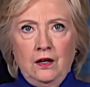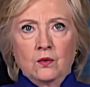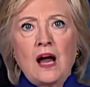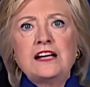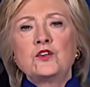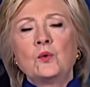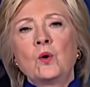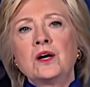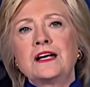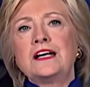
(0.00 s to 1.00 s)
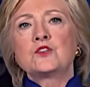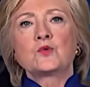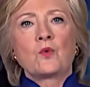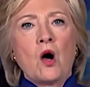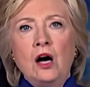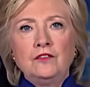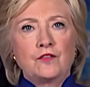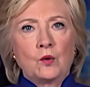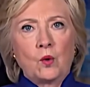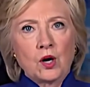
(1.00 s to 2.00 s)
Right to work is wrong
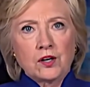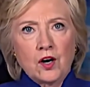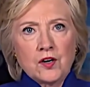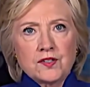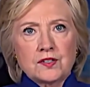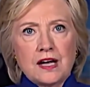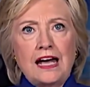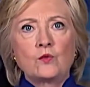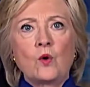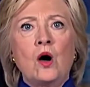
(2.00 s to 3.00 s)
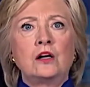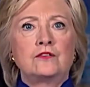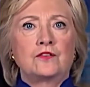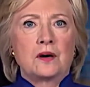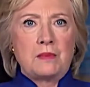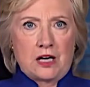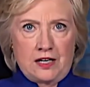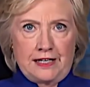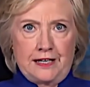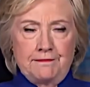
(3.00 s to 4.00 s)
for workers and wrong for
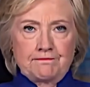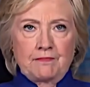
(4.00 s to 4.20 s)
America.